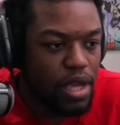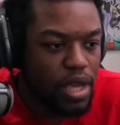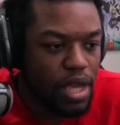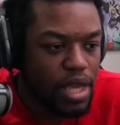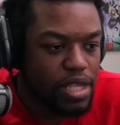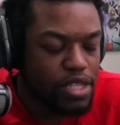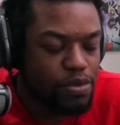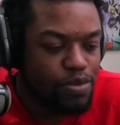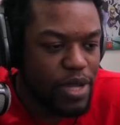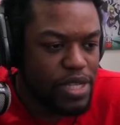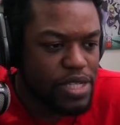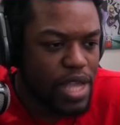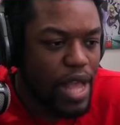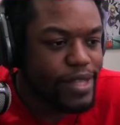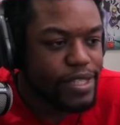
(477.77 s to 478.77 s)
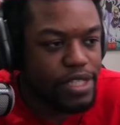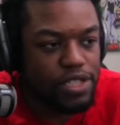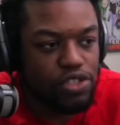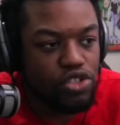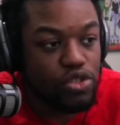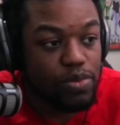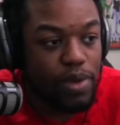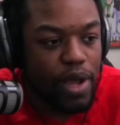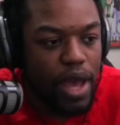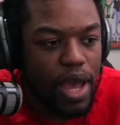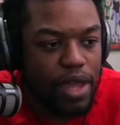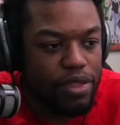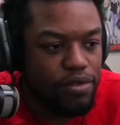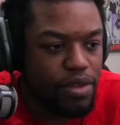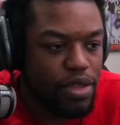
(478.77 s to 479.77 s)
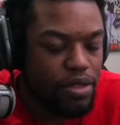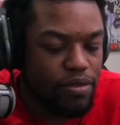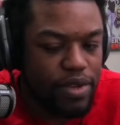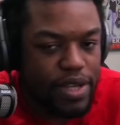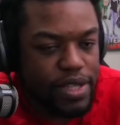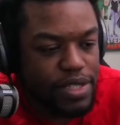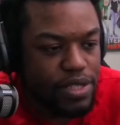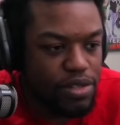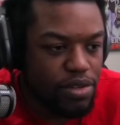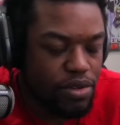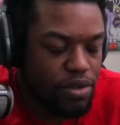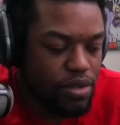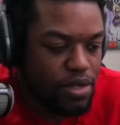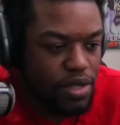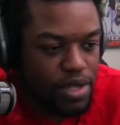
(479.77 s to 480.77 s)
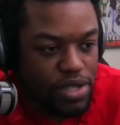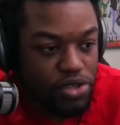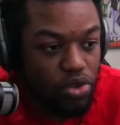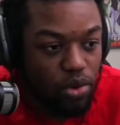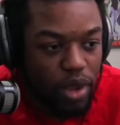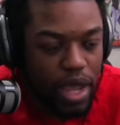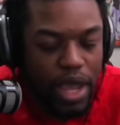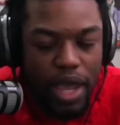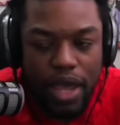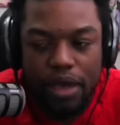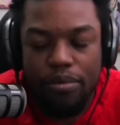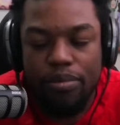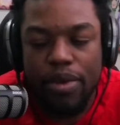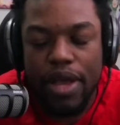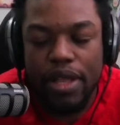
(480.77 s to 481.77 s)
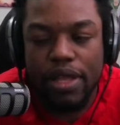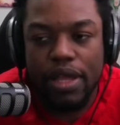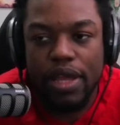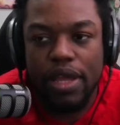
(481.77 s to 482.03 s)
its base stats isn't super high. three three is, you know, is okay, but